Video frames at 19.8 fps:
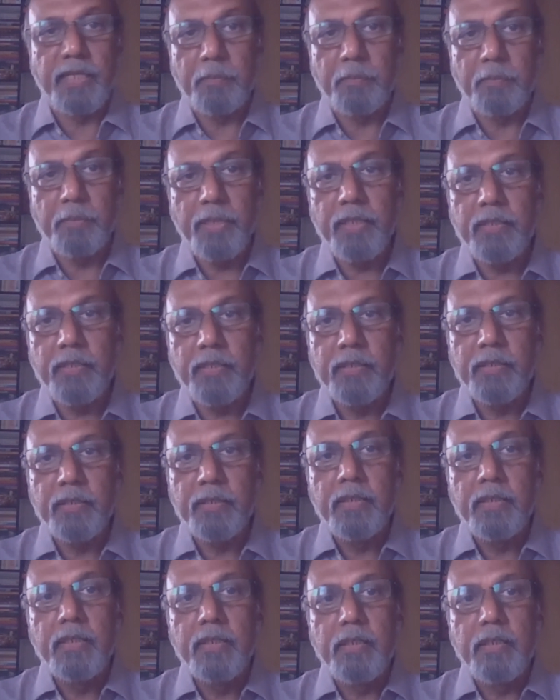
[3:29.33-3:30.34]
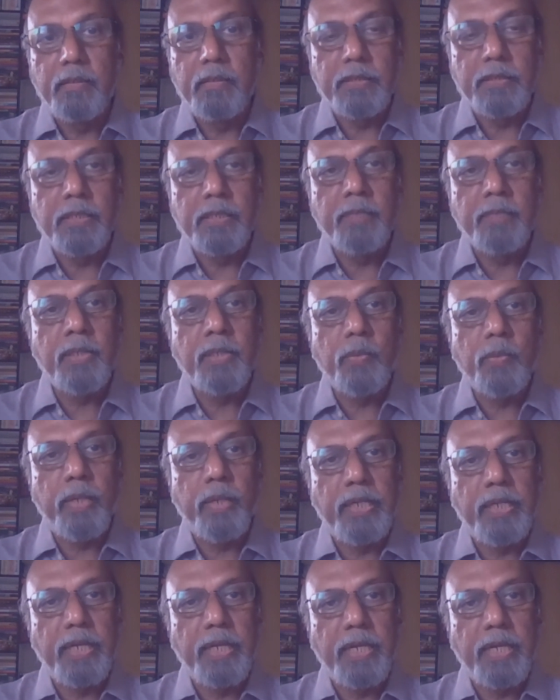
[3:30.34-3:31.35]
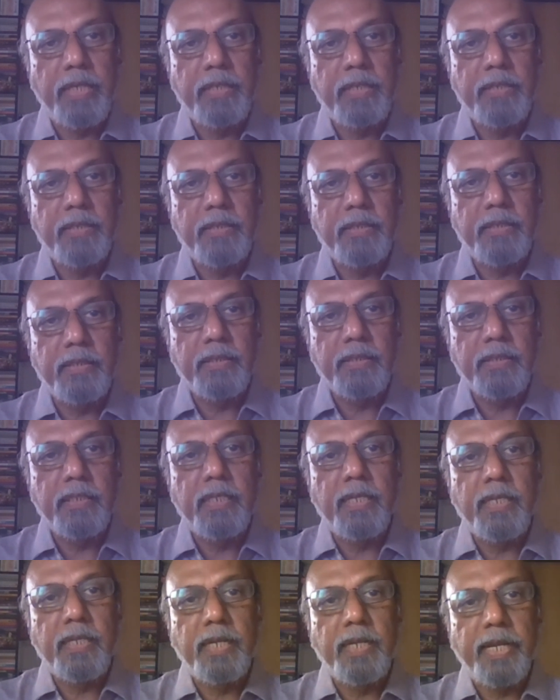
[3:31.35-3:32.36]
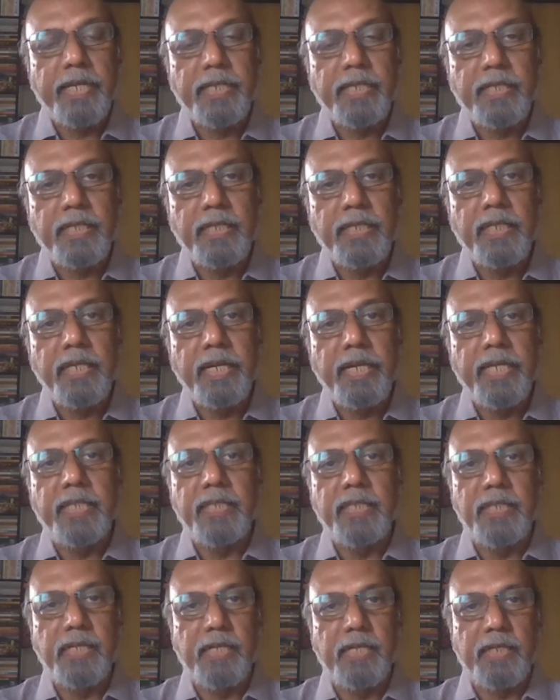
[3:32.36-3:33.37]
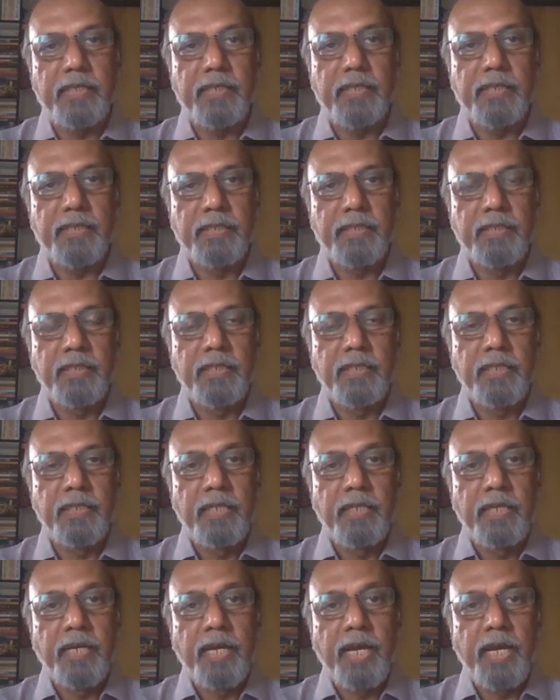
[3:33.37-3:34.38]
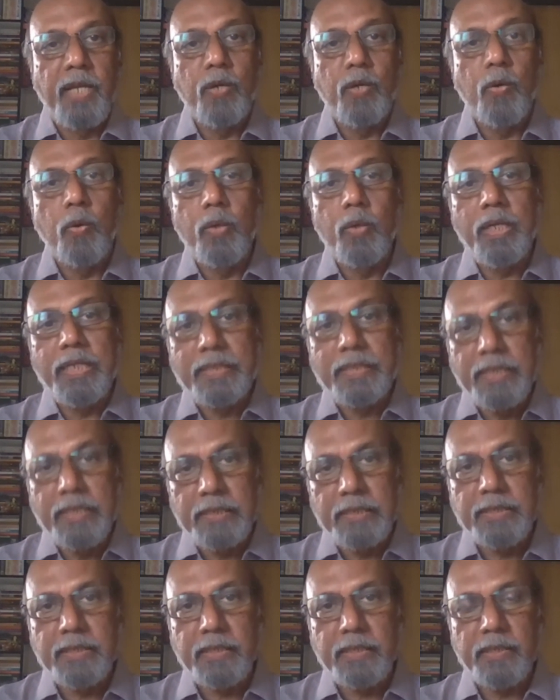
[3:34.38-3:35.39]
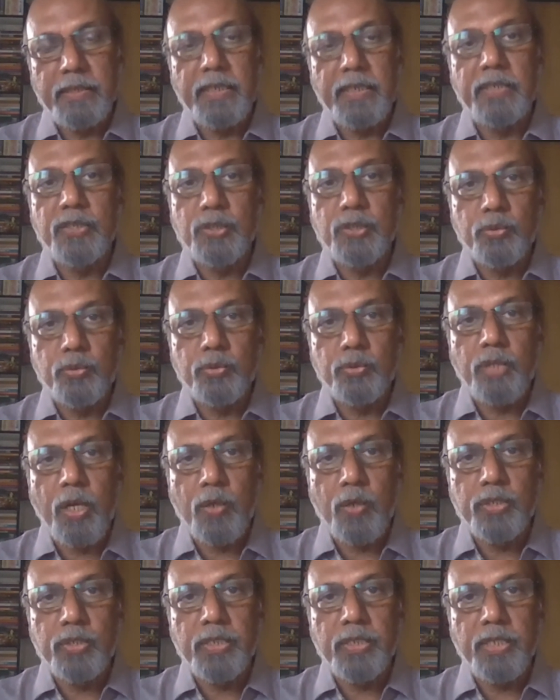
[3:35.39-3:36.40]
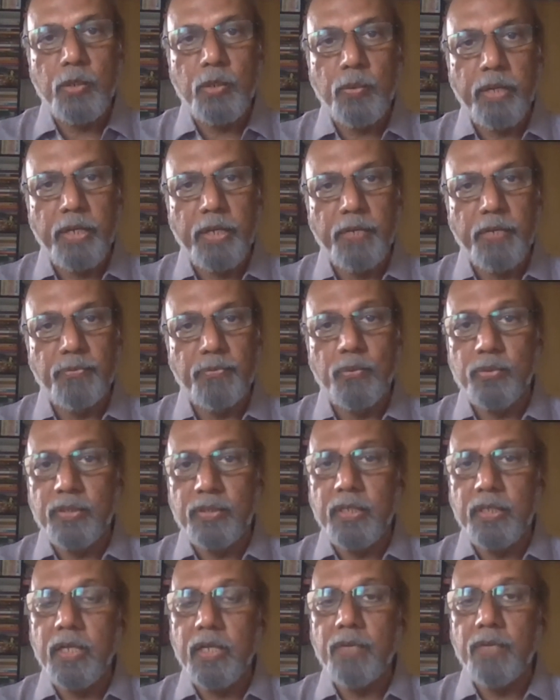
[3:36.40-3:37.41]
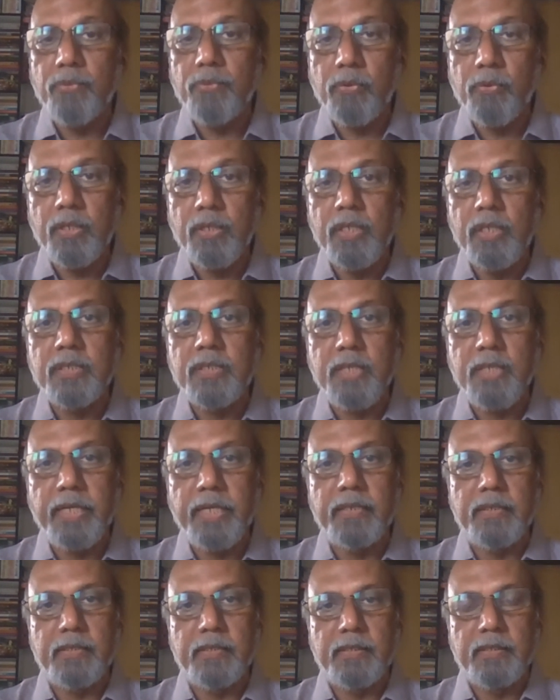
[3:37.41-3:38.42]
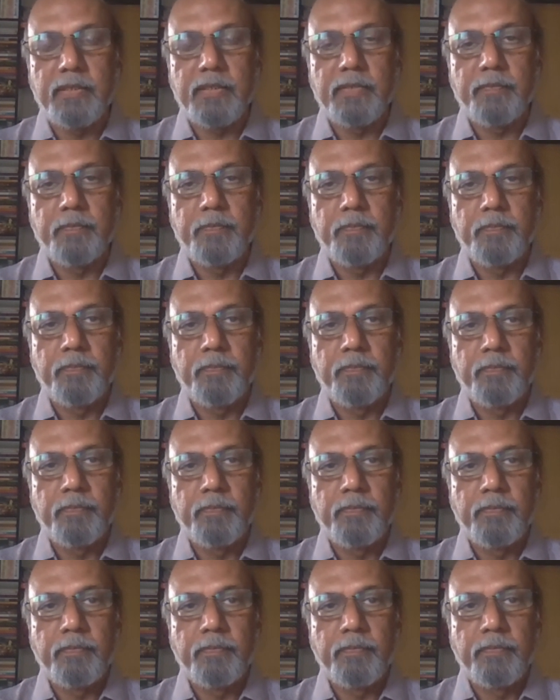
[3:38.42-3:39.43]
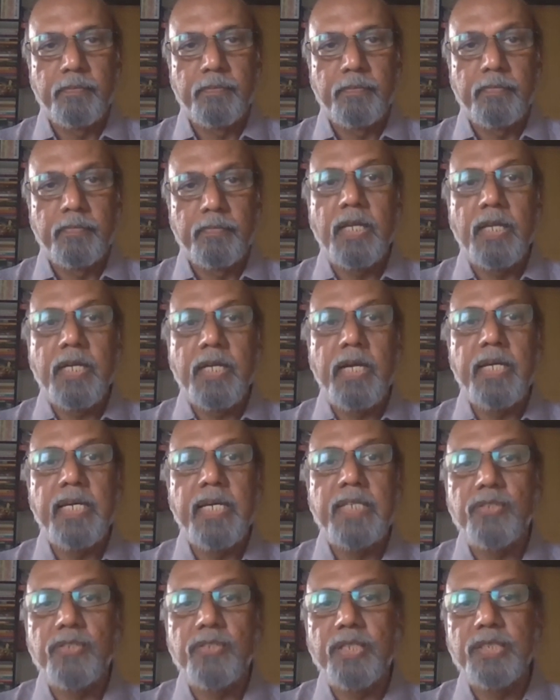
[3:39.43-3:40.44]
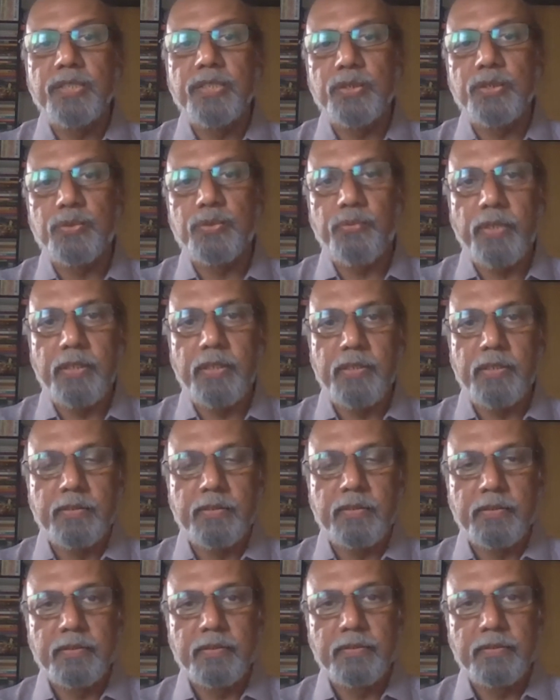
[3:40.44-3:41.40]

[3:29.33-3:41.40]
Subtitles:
I repeat, December 29, 1989. And only this year, that is 2024, 34 years later, Nikkei has reached this figure.